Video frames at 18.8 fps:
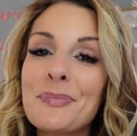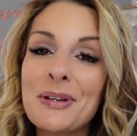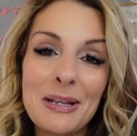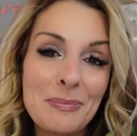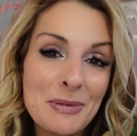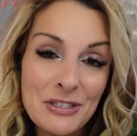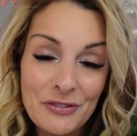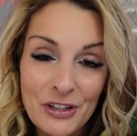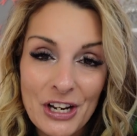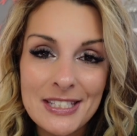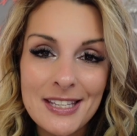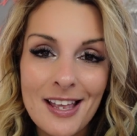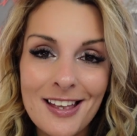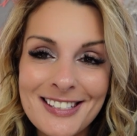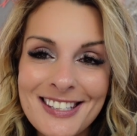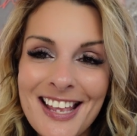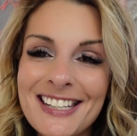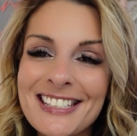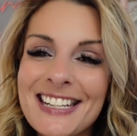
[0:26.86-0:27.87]
my name is Vanessa
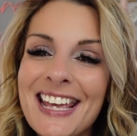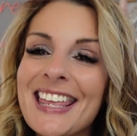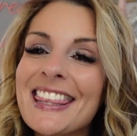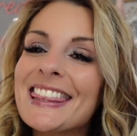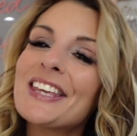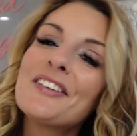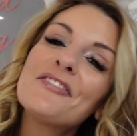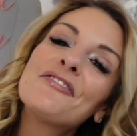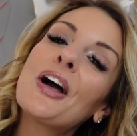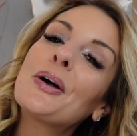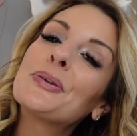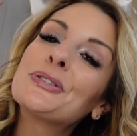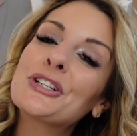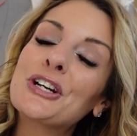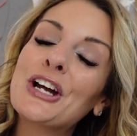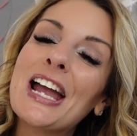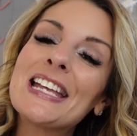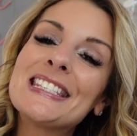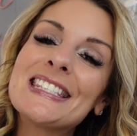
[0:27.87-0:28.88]
Alzate, the
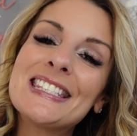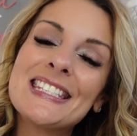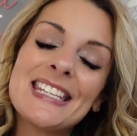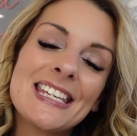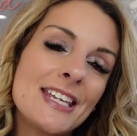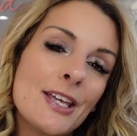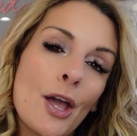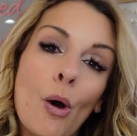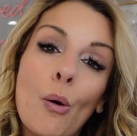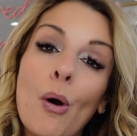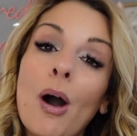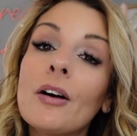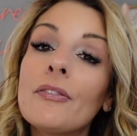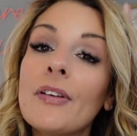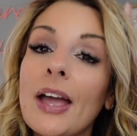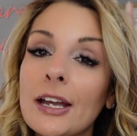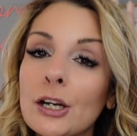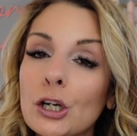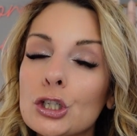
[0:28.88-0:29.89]
founder and CEO of
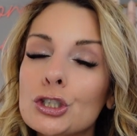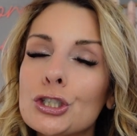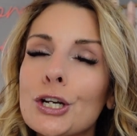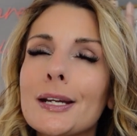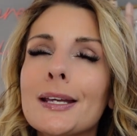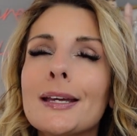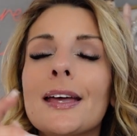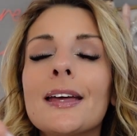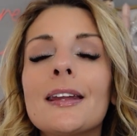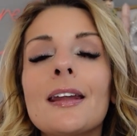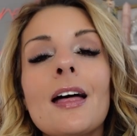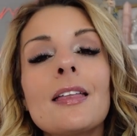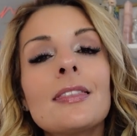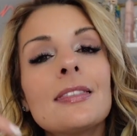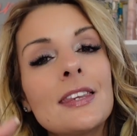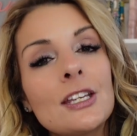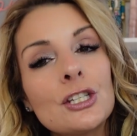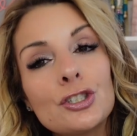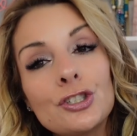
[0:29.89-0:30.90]
Anchor Training, and
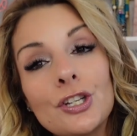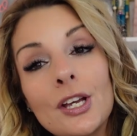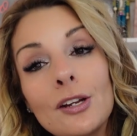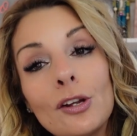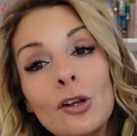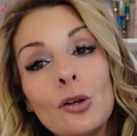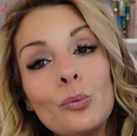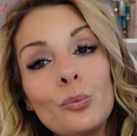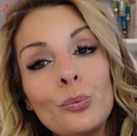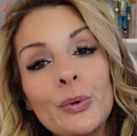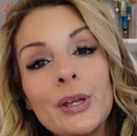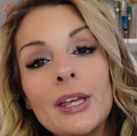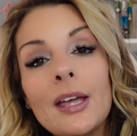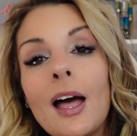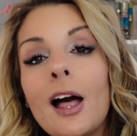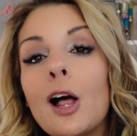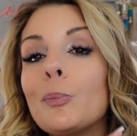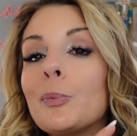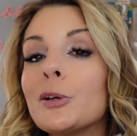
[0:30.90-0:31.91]
on this channel, we
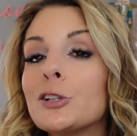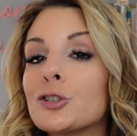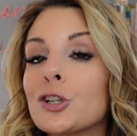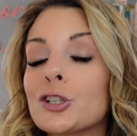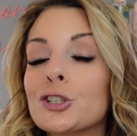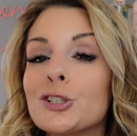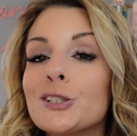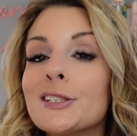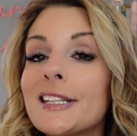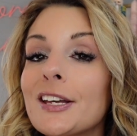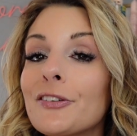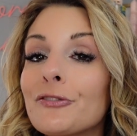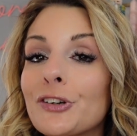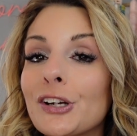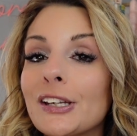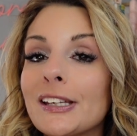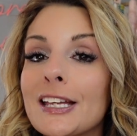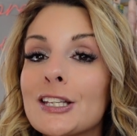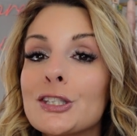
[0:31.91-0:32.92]
help instructional design
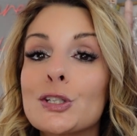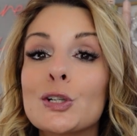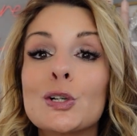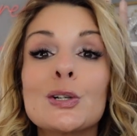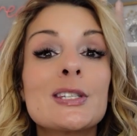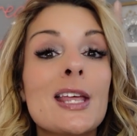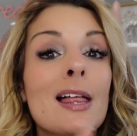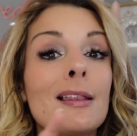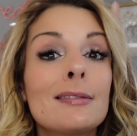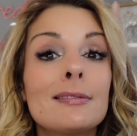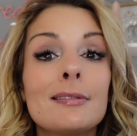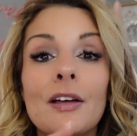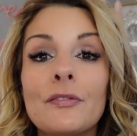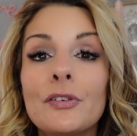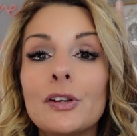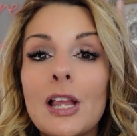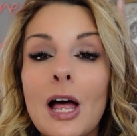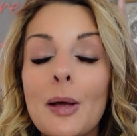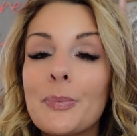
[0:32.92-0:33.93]
freelancers
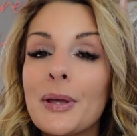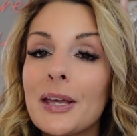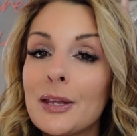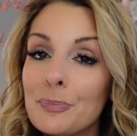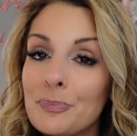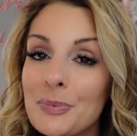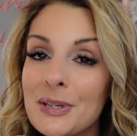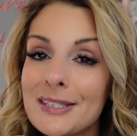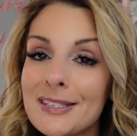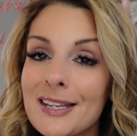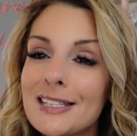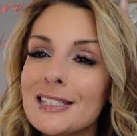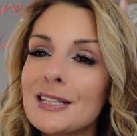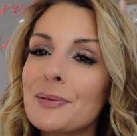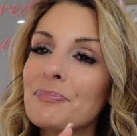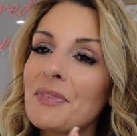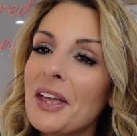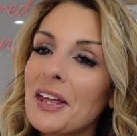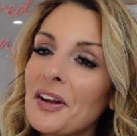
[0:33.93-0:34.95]
level up in business
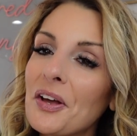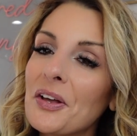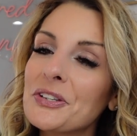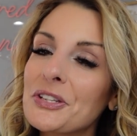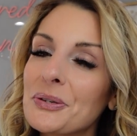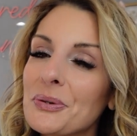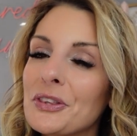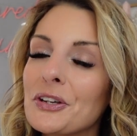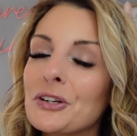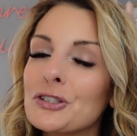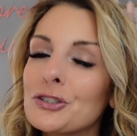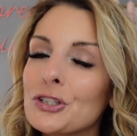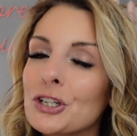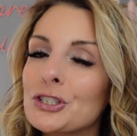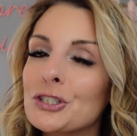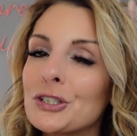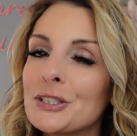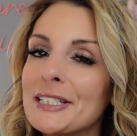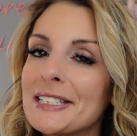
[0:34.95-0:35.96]
and also in their
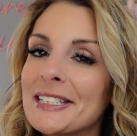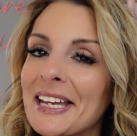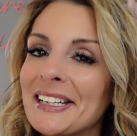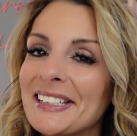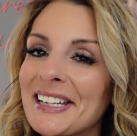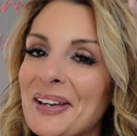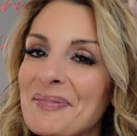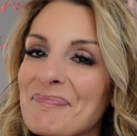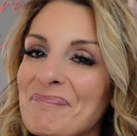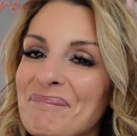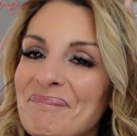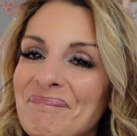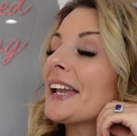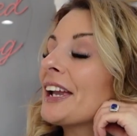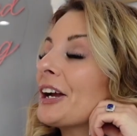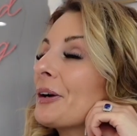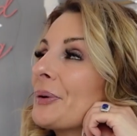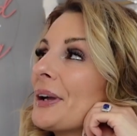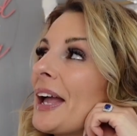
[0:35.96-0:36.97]
instructional design game.
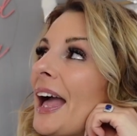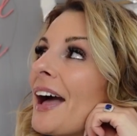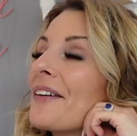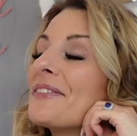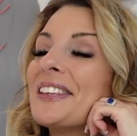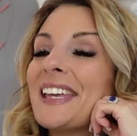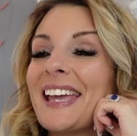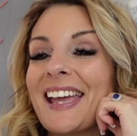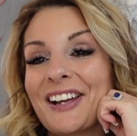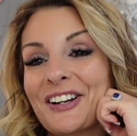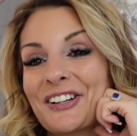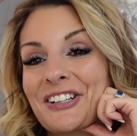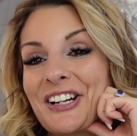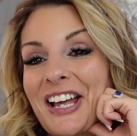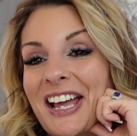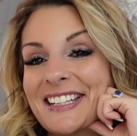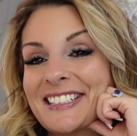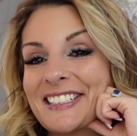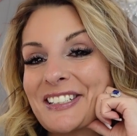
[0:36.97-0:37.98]
Here we have the Anchored
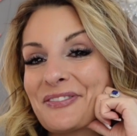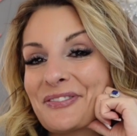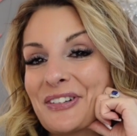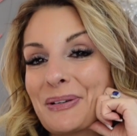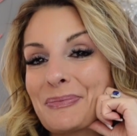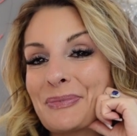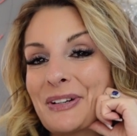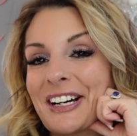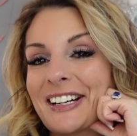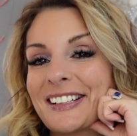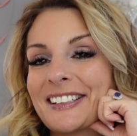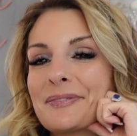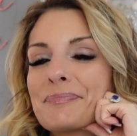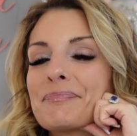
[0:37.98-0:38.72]
ID framework.